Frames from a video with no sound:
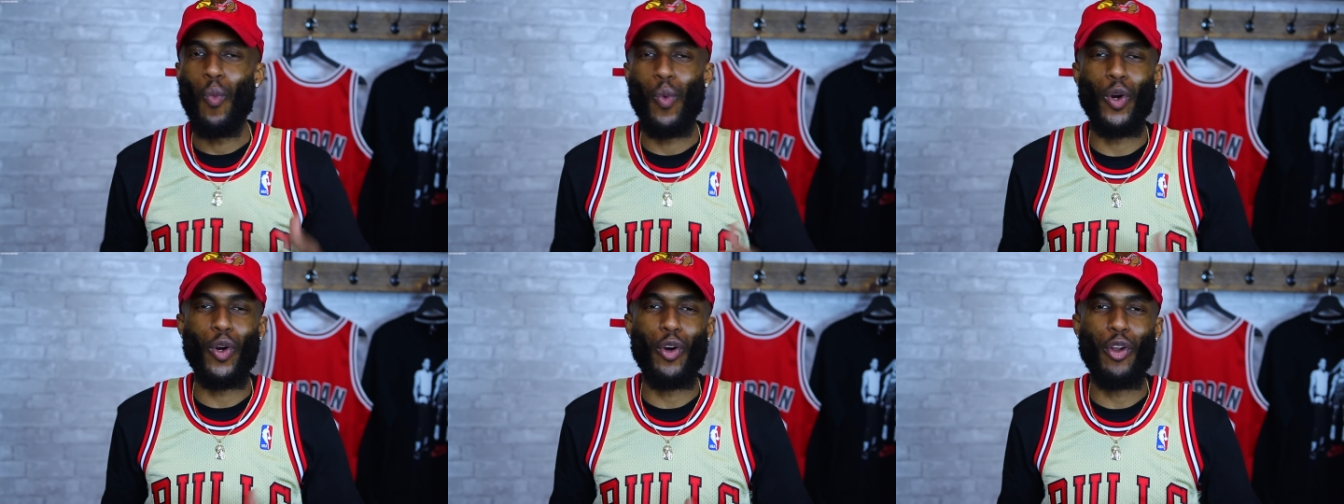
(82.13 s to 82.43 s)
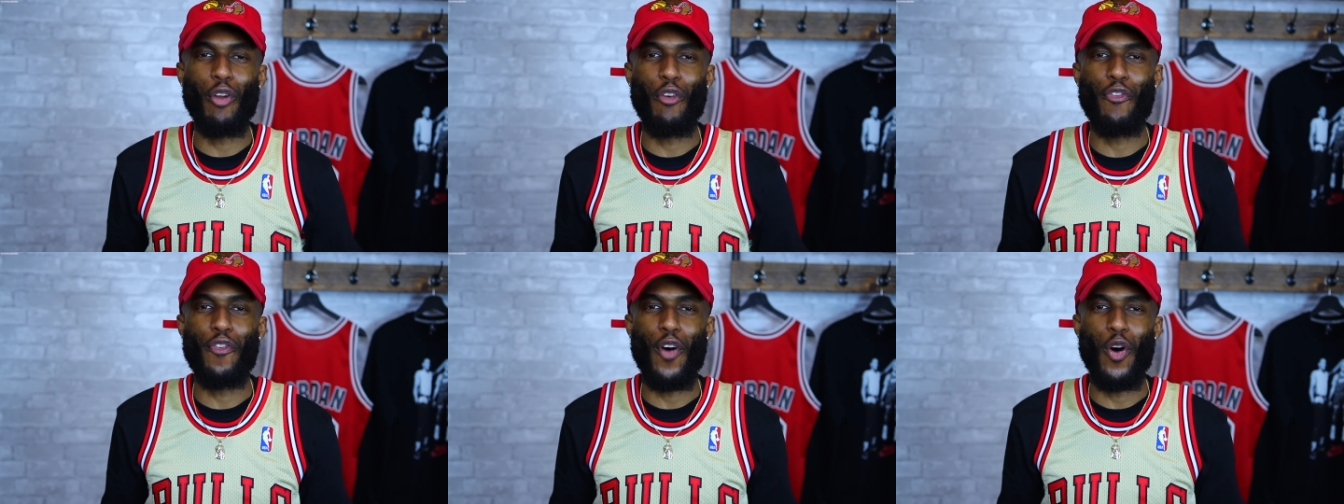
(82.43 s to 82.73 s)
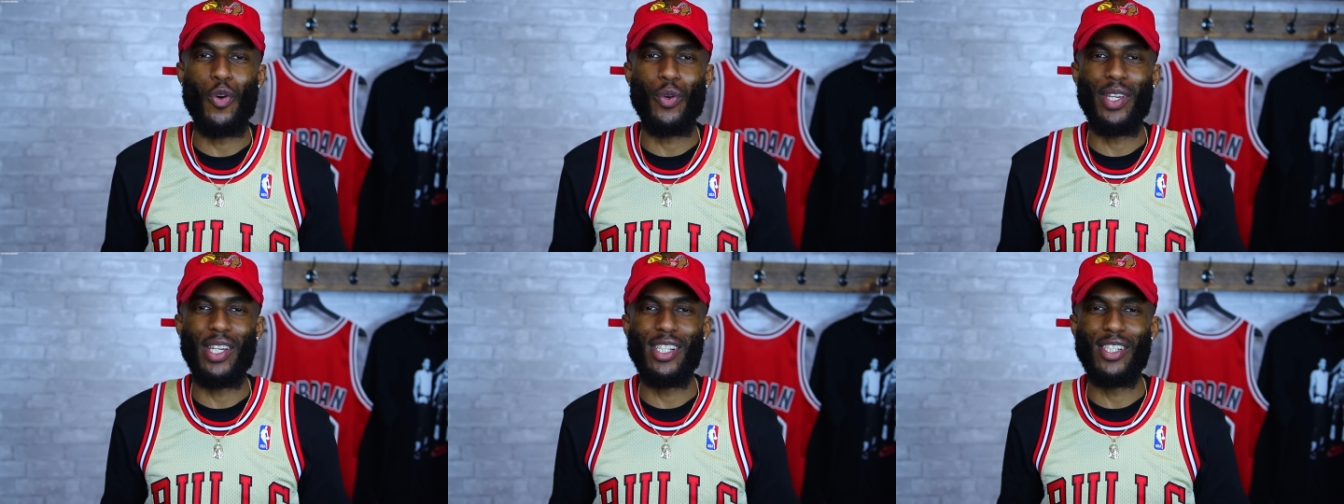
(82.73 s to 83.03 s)
We're gonna
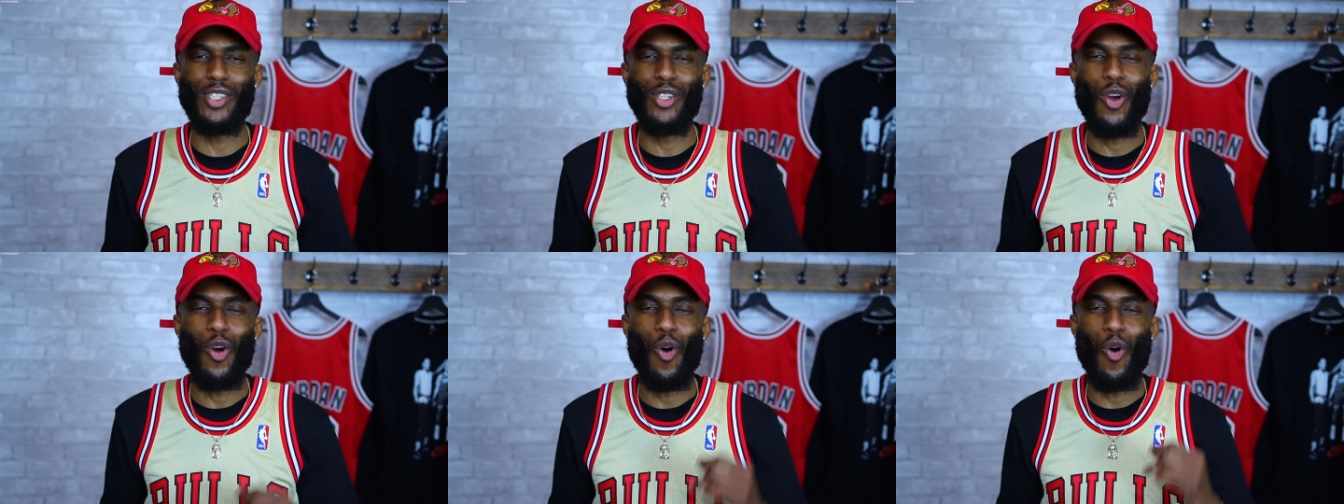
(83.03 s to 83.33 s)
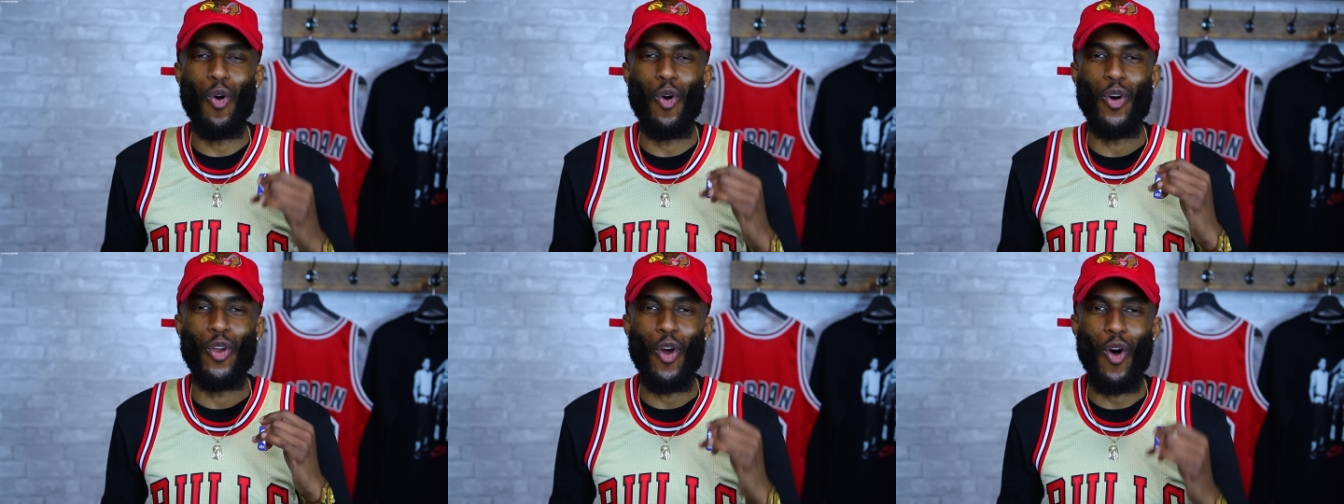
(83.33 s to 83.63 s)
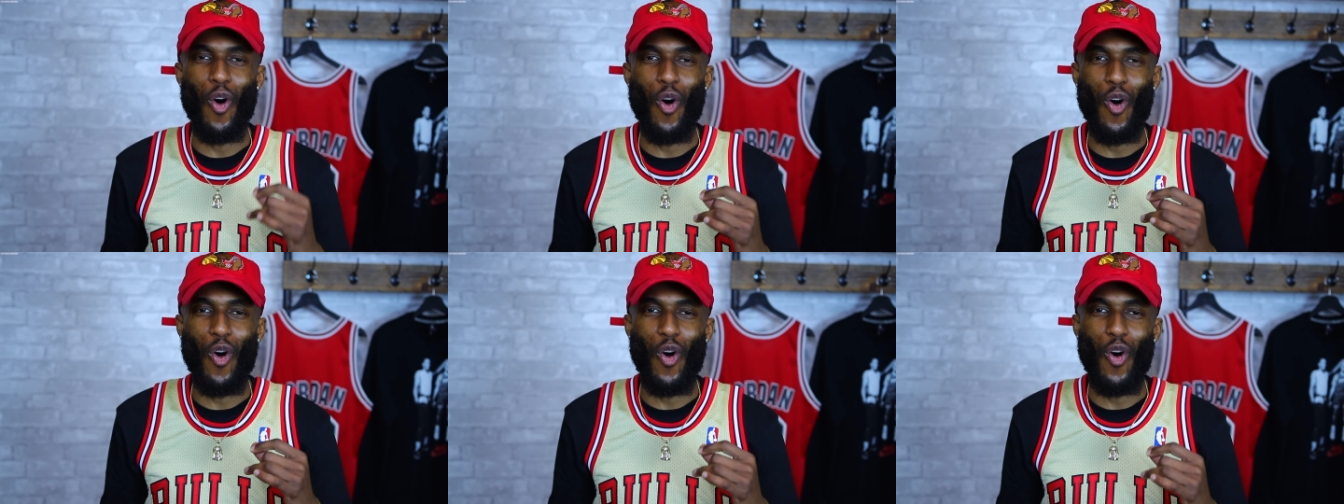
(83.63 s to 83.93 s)
focus on
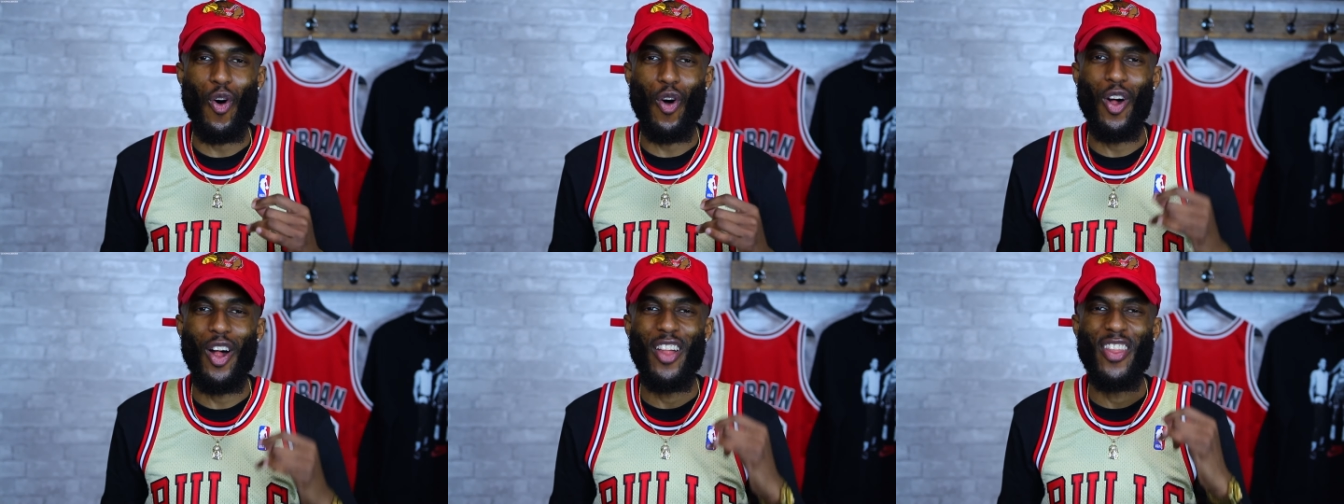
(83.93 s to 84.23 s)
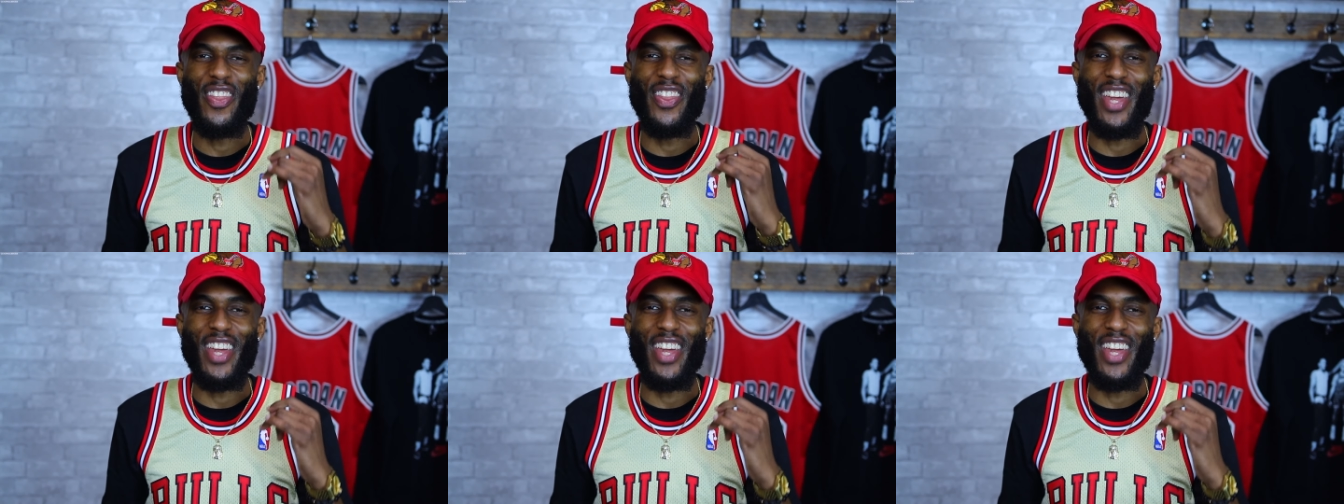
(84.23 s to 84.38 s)
all